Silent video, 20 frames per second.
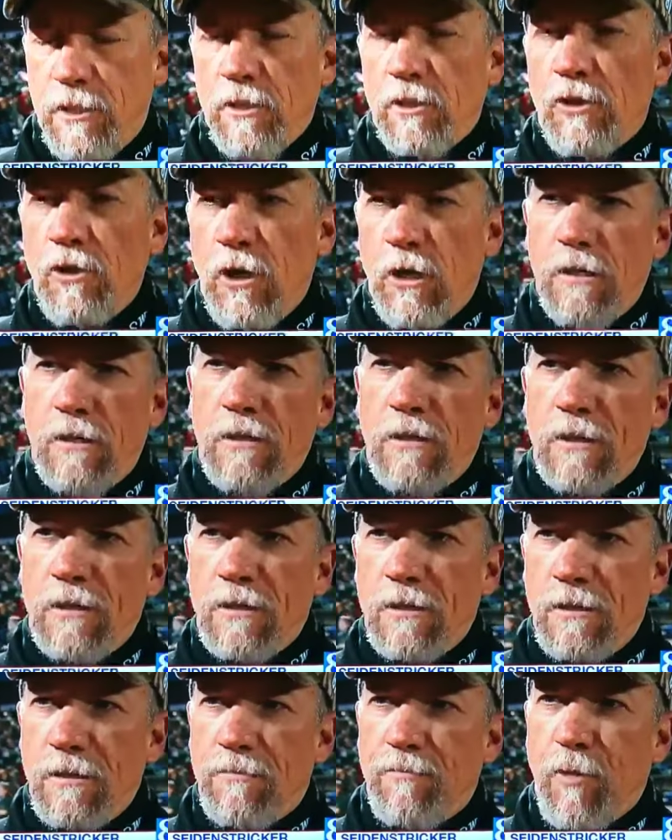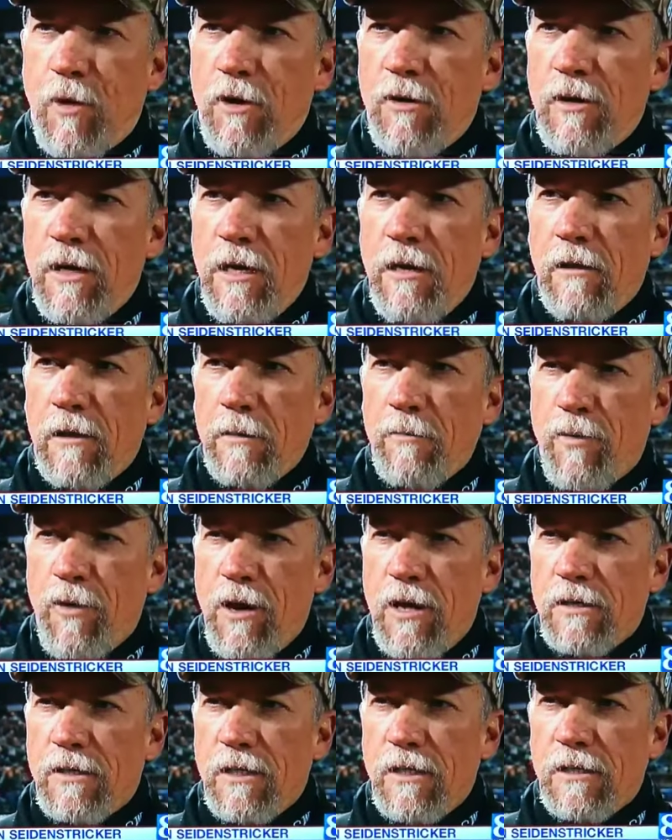good. This is part of the healing
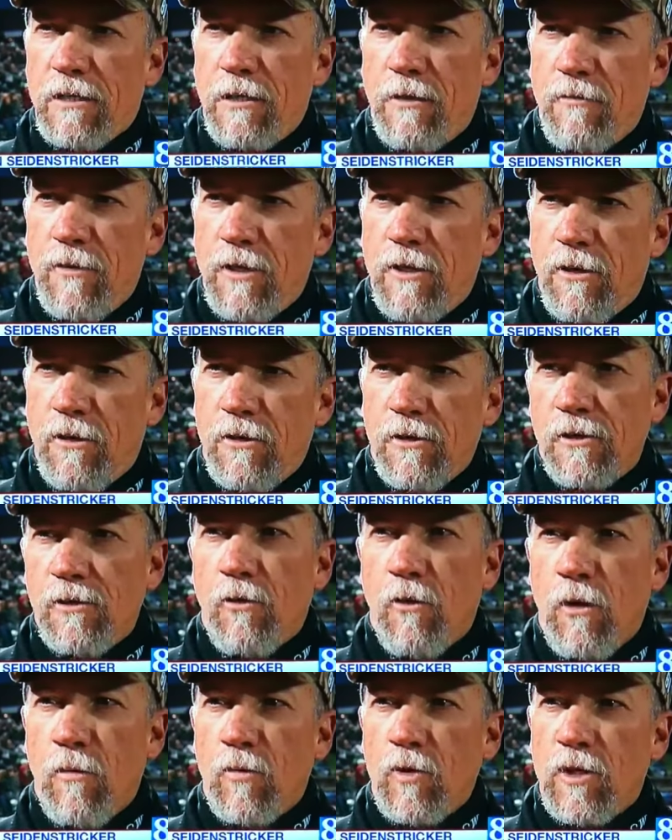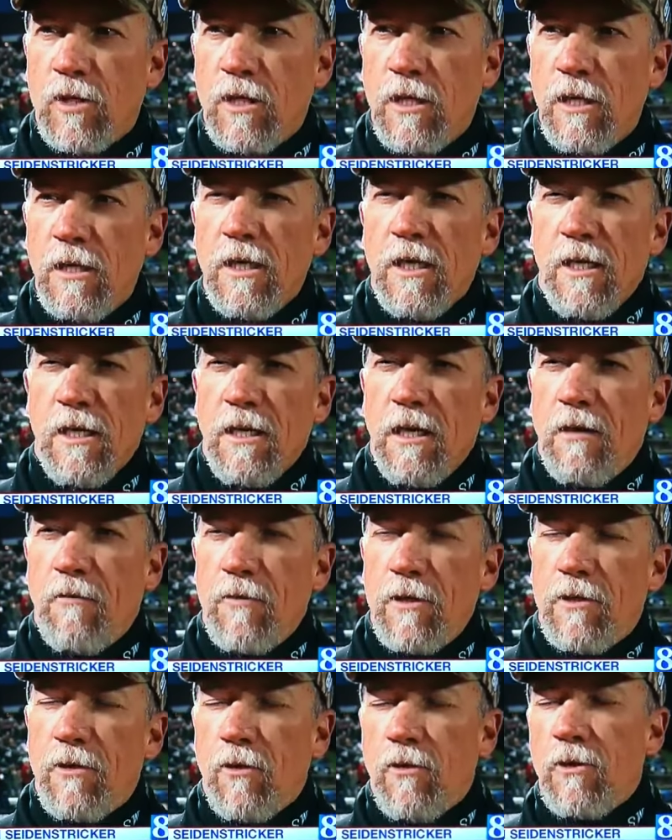process and a return to normalcy and a
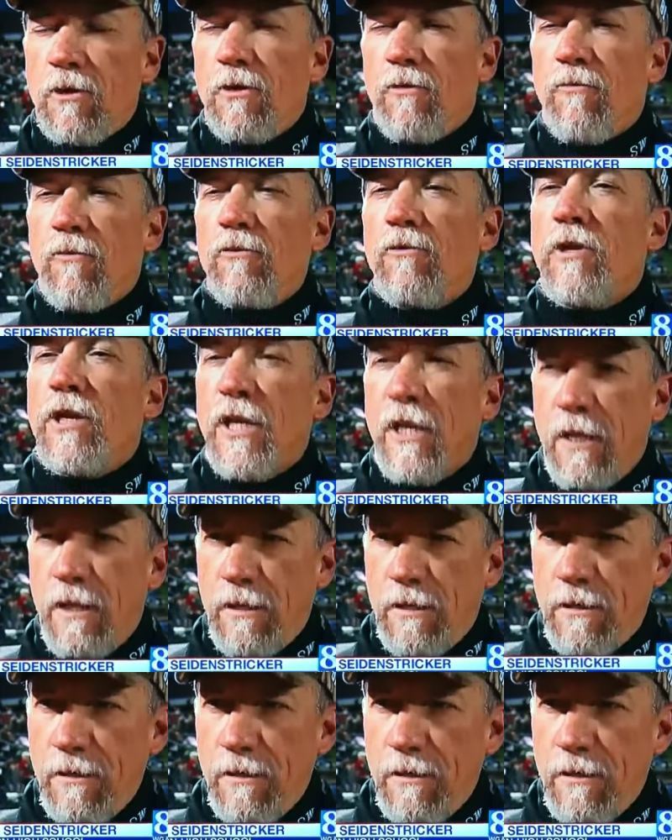return to routine